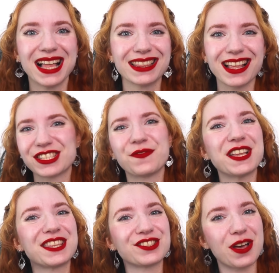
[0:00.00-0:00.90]
Let's
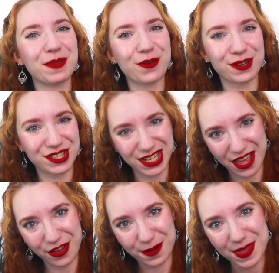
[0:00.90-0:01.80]
fight the zombie hordes
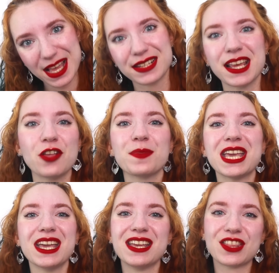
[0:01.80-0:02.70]
together. Tell
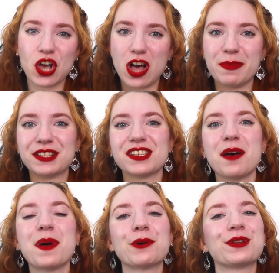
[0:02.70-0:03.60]
me in the comments
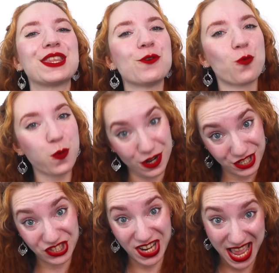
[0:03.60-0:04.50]
about the
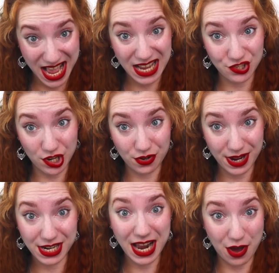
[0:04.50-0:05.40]
worst
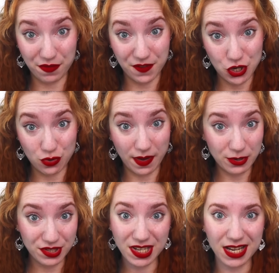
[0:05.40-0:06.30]
AI-generated outfit you've
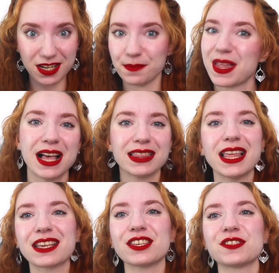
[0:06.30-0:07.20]
ever seen,
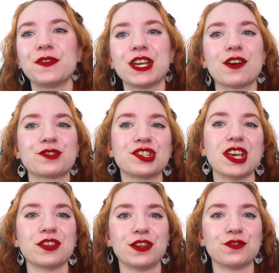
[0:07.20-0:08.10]
like this video to
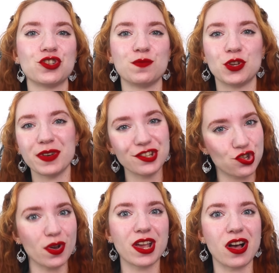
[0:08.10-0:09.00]
tell YouTube you
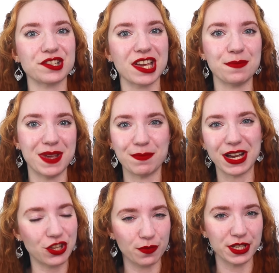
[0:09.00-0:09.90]
enjoy content made
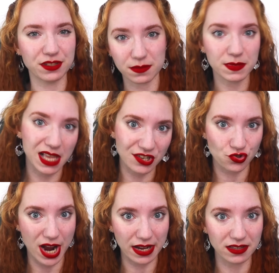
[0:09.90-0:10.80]
by
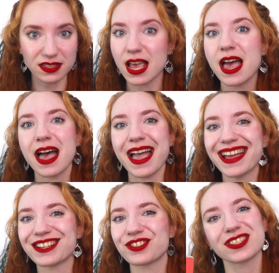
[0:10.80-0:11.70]
humans/dragons,
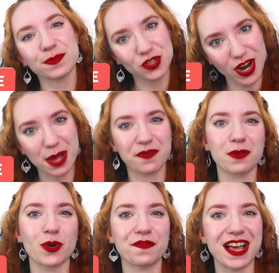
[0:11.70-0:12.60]
and subscribe
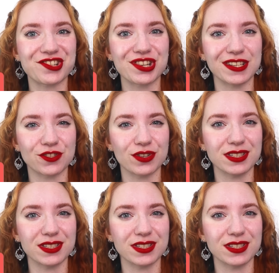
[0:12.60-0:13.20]
for more fashion history